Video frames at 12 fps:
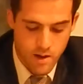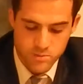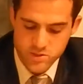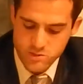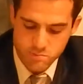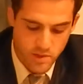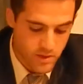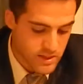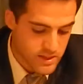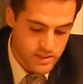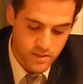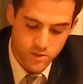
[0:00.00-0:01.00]

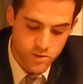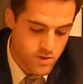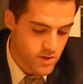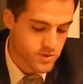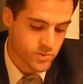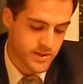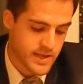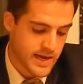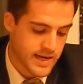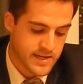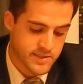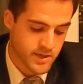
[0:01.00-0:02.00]
Spiller, who knows what that
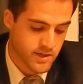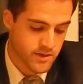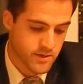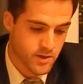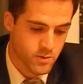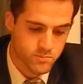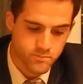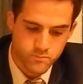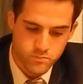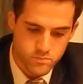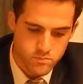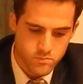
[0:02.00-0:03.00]
guy's going to do.
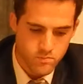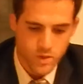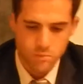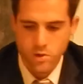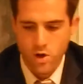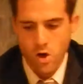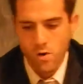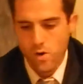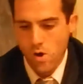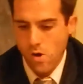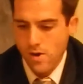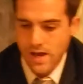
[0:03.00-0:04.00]
But all in
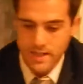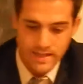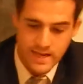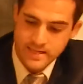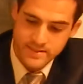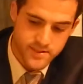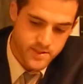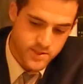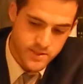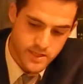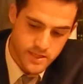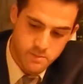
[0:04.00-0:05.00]
all, I like this
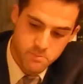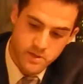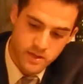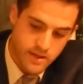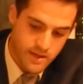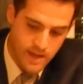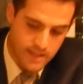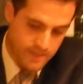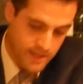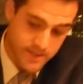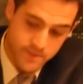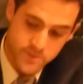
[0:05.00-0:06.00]
team. I
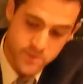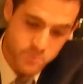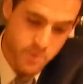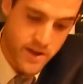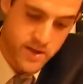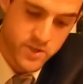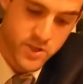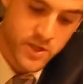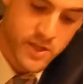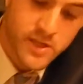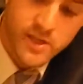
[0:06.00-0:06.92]
like this manager.